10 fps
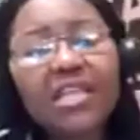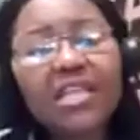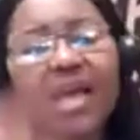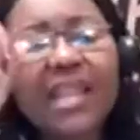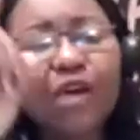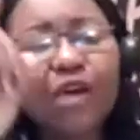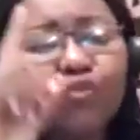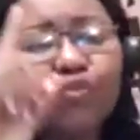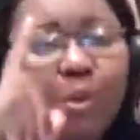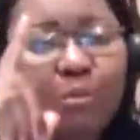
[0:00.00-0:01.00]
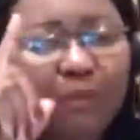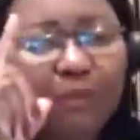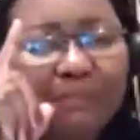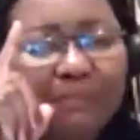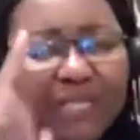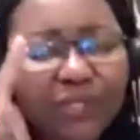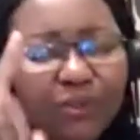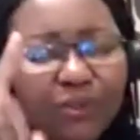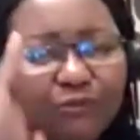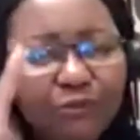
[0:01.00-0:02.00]
you are only allowed one more
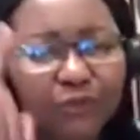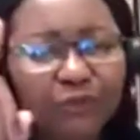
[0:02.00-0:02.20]
piece